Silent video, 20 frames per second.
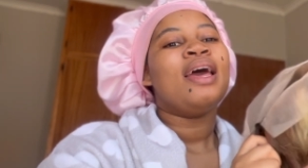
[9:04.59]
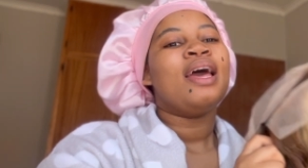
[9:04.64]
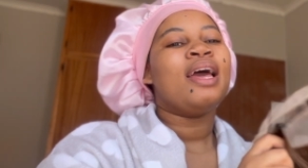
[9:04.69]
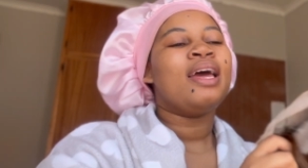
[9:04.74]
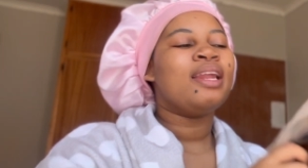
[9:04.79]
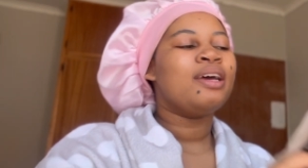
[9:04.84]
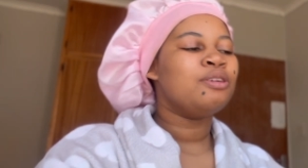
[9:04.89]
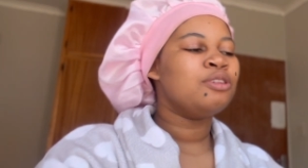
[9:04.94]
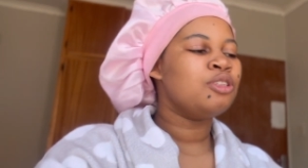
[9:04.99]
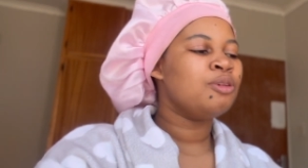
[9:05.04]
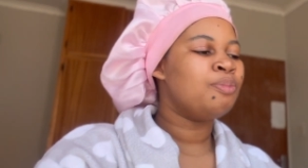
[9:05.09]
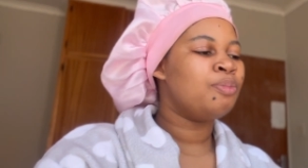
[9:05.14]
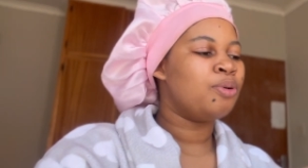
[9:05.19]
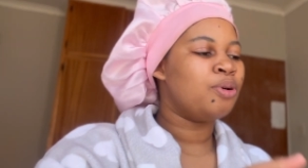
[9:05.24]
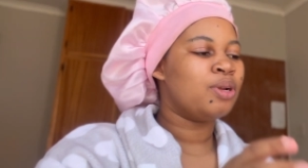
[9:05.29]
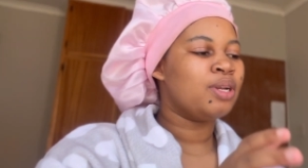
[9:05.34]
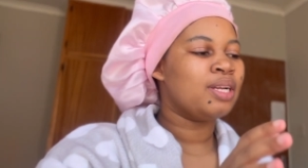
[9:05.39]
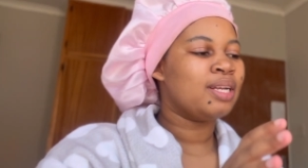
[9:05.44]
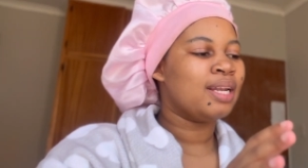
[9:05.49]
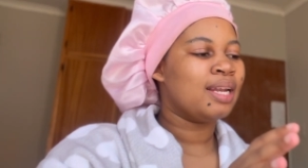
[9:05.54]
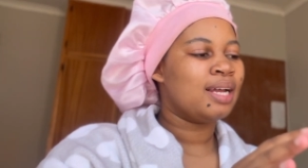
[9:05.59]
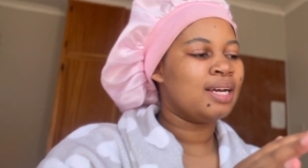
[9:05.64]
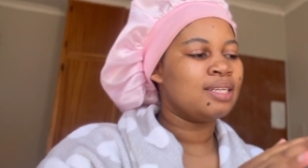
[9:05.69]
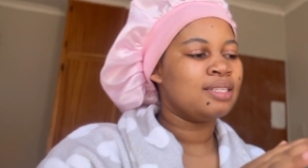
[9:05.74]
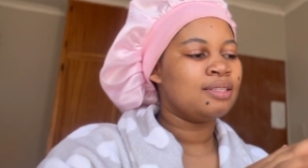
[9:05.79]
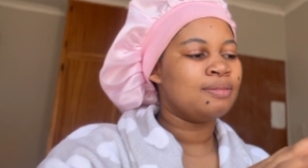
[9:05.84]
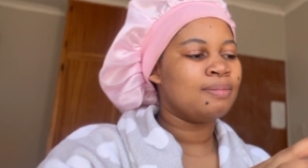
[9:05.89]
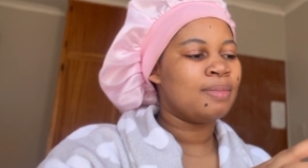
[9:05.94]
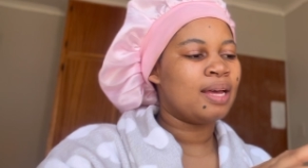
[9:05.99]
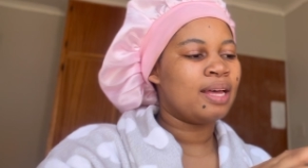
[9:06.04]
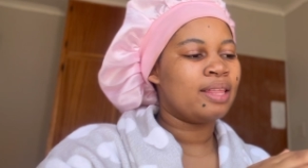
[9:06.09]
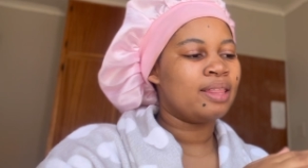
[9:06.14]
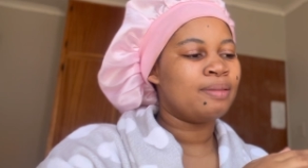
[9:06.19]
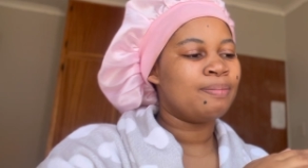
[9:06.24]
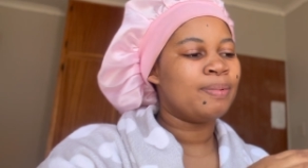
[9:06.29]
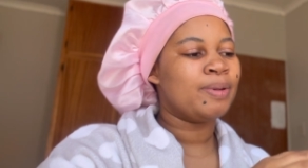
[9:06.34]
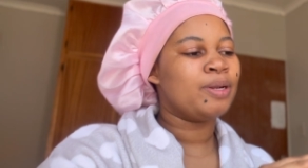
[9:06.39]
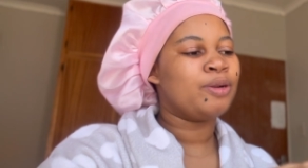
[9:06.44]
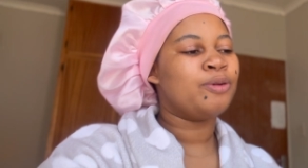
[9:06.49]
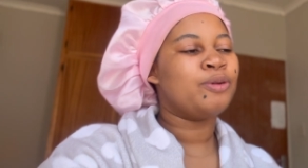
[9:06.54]
And I also bought it last month,
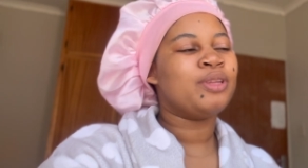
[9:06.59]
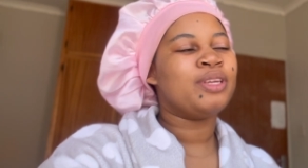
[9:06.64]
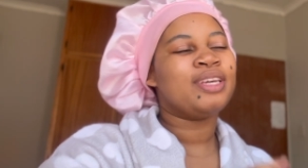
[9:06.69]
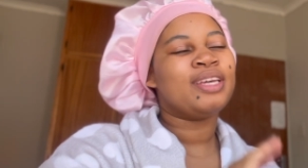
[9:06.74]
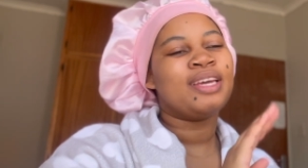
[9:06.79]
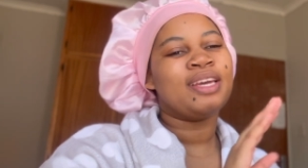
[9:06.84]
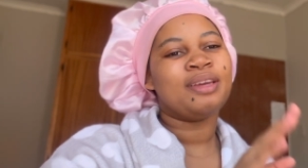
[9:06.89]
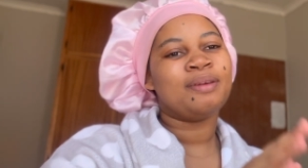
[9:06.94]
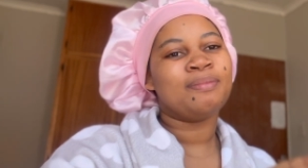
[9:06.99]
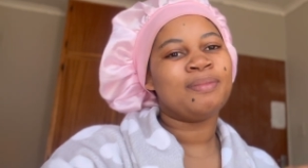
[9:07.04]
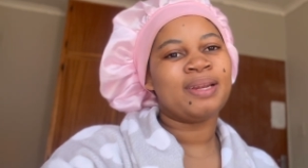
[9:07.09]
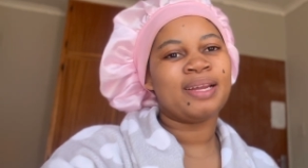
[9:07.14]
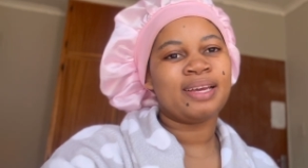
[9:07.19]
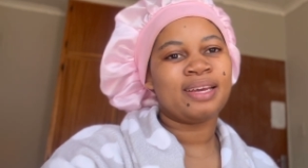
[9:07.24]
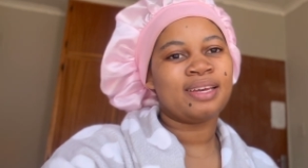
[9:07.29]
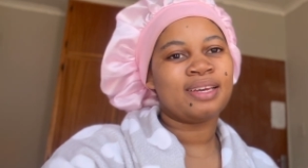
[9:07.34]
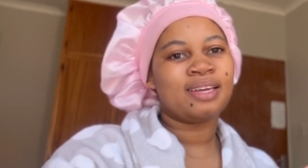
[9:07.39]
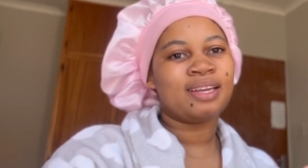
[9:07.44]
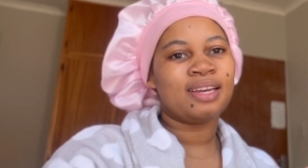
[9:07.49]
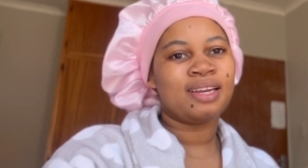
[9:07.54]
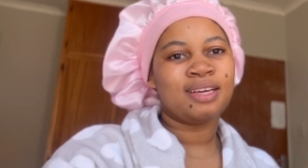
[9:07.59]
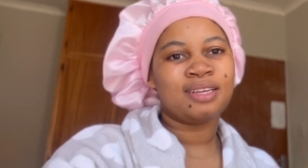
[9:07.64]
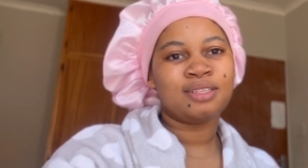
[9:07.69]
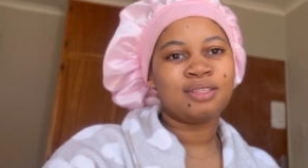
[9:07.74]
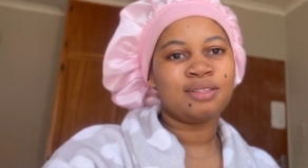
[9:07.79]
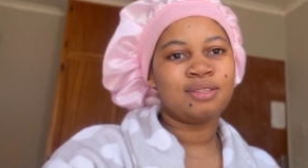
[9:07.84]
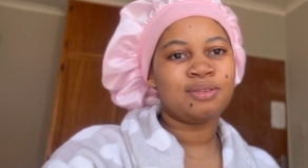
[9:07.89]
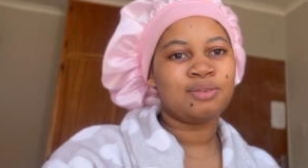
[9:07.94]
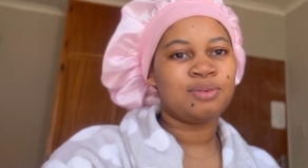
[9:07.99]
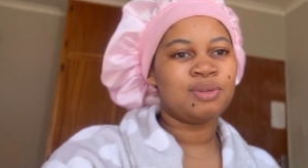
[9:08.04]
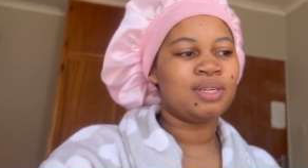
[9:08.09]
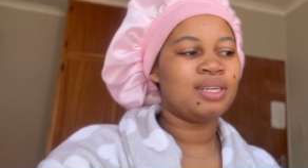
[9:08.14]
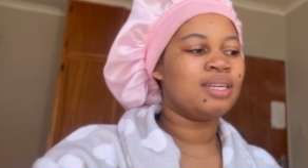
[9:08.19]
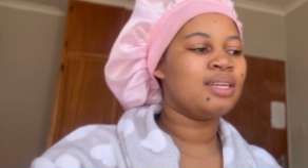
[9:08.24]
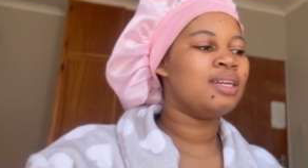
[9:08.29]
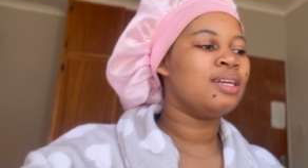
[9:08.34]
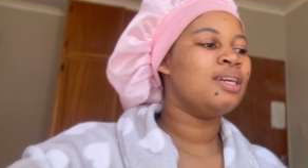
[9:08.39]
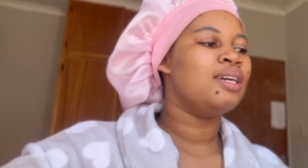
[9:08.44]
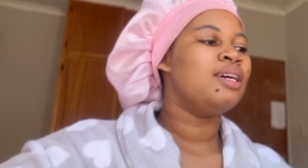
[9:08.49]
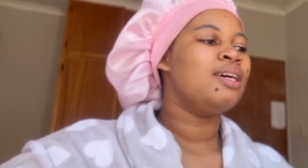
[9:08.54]
but it only came like last
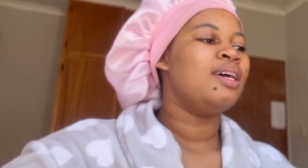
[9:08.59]
week.